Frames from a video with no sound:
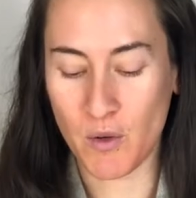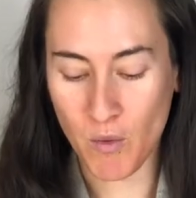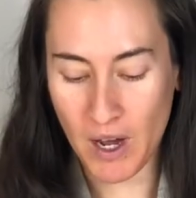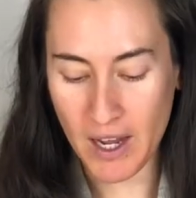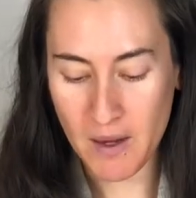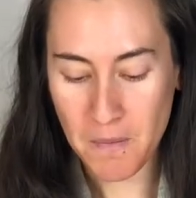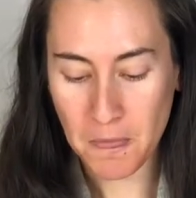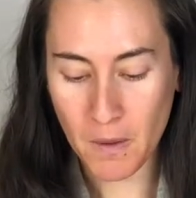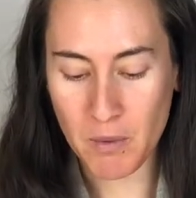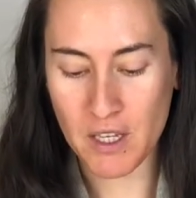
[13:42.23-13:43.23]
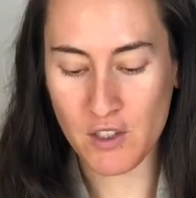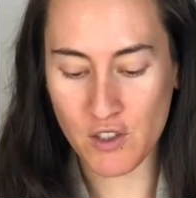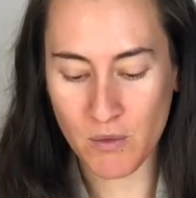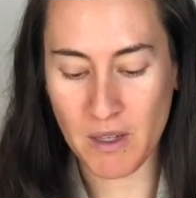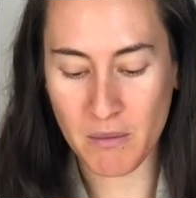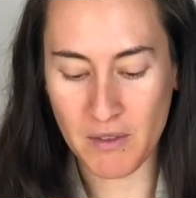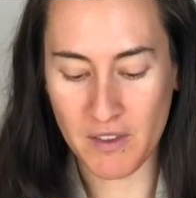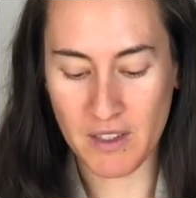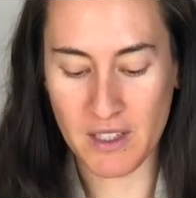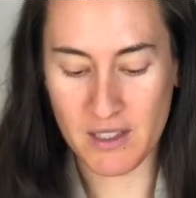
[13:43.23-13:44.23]
Why? Because you might be
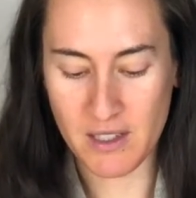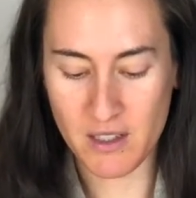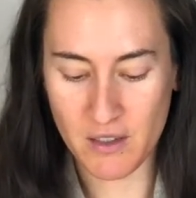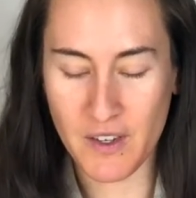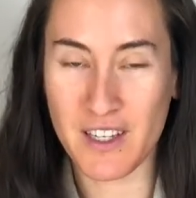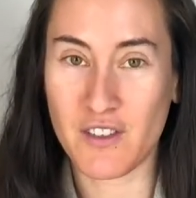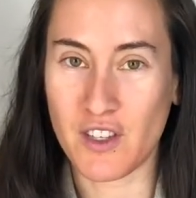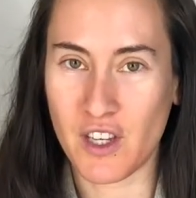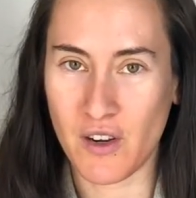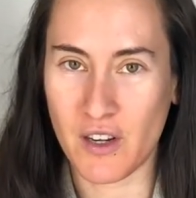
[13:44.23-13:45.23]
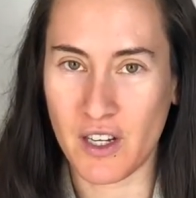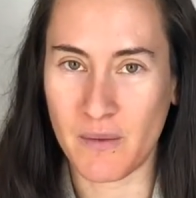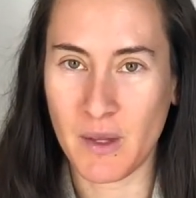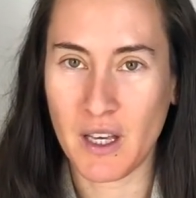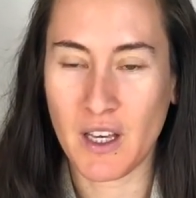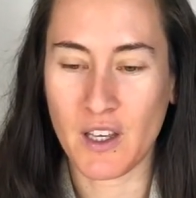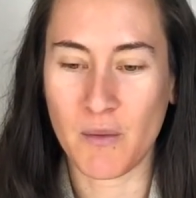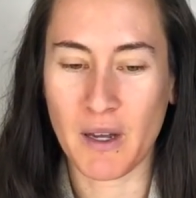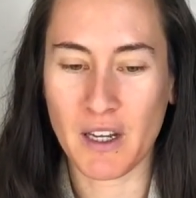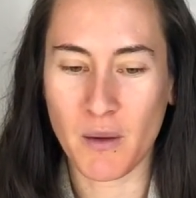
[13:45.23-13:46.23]
feeling a sense of insecurity. You
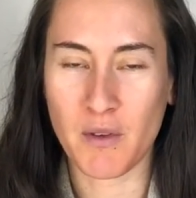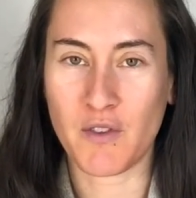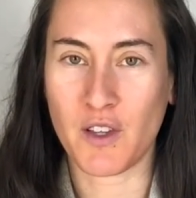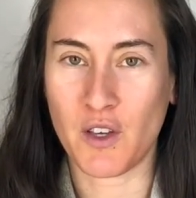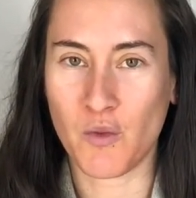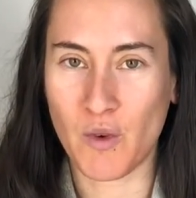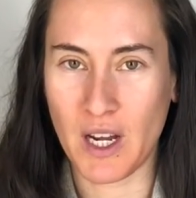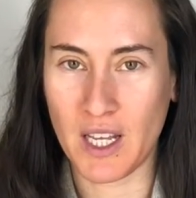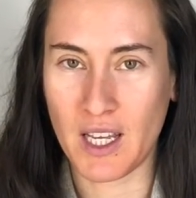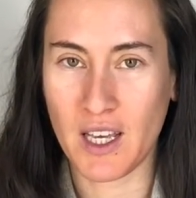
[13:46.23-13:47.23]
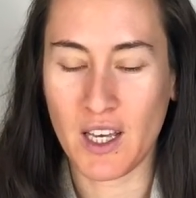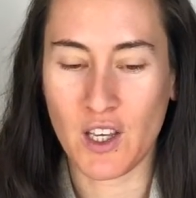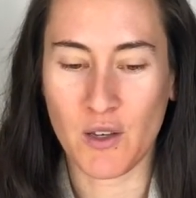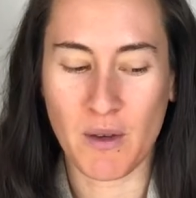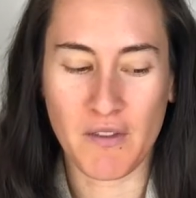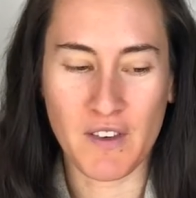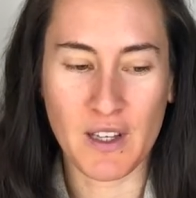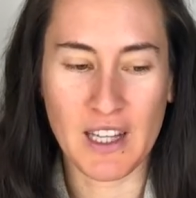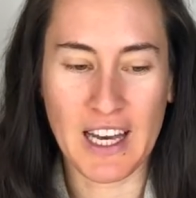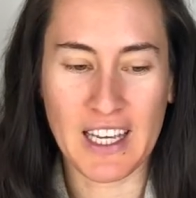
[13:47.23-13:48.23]
might not be feeling ready. You might
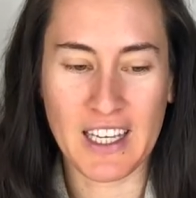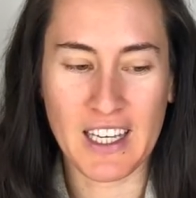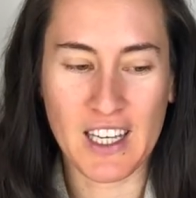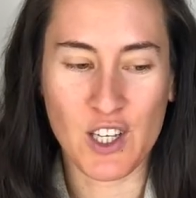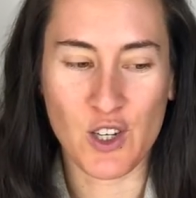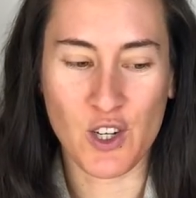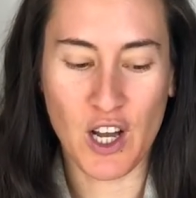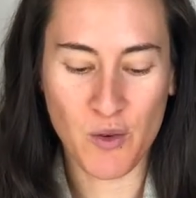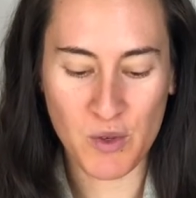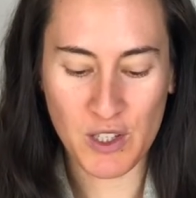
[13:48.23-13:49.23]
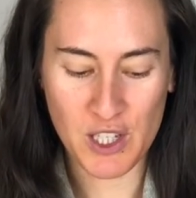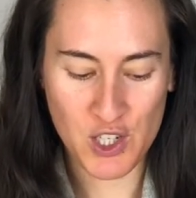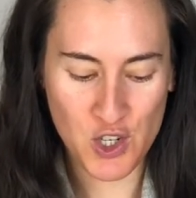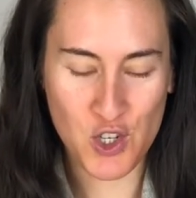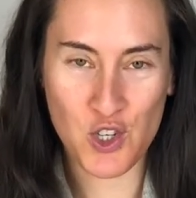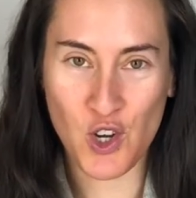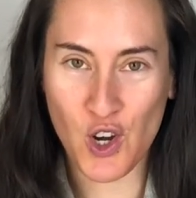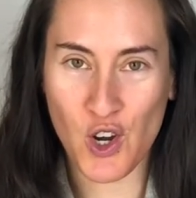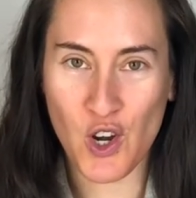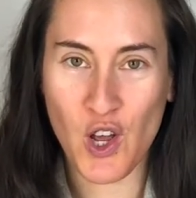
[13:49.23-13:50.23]
feel like you're not really
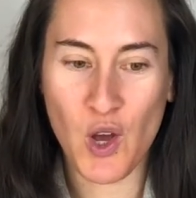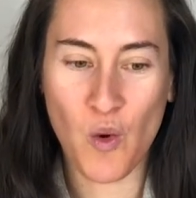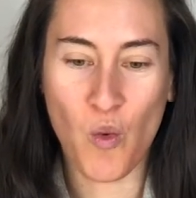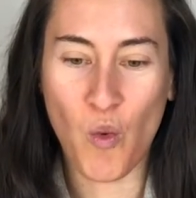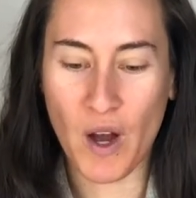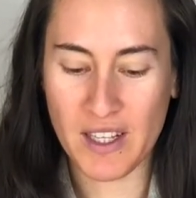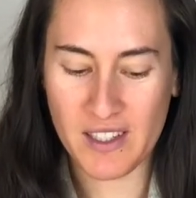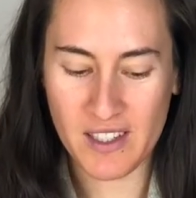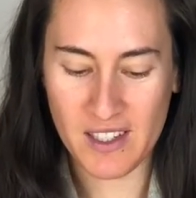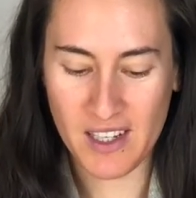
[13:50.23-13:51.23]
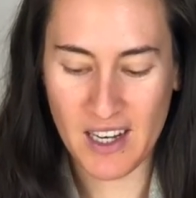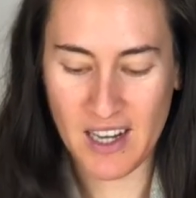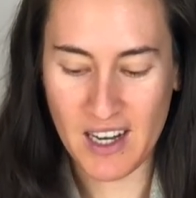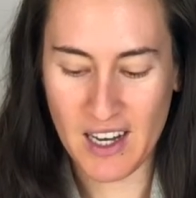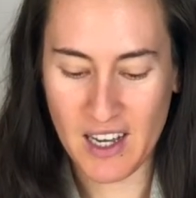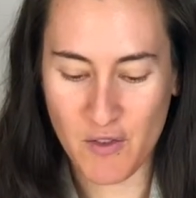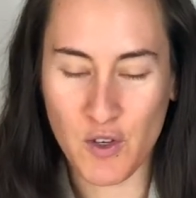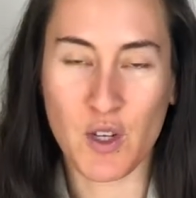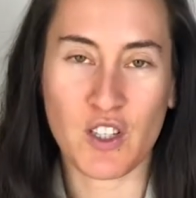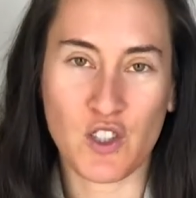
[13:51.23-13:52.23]
sure if
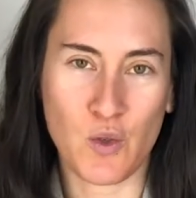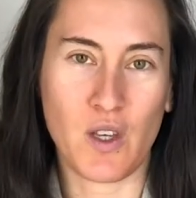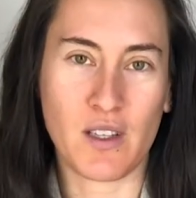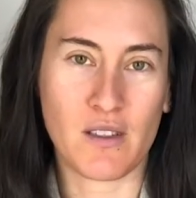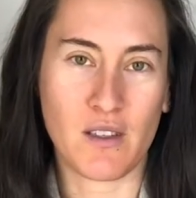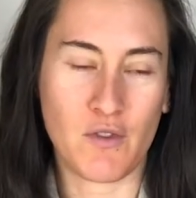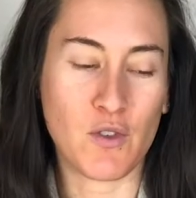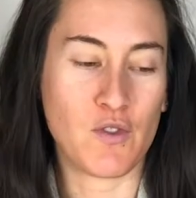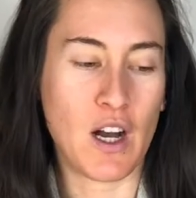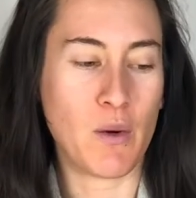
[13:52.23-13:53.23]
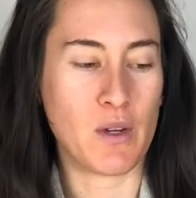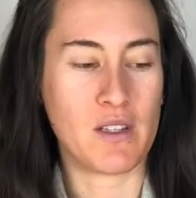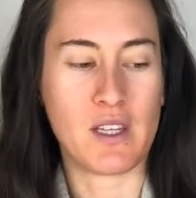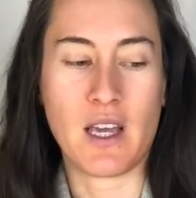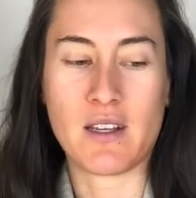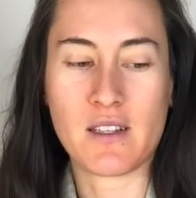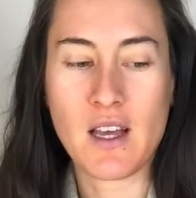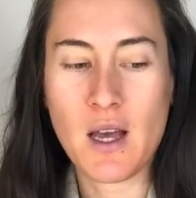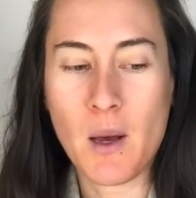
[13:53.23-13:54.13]
you can do this, if you've got what it takes.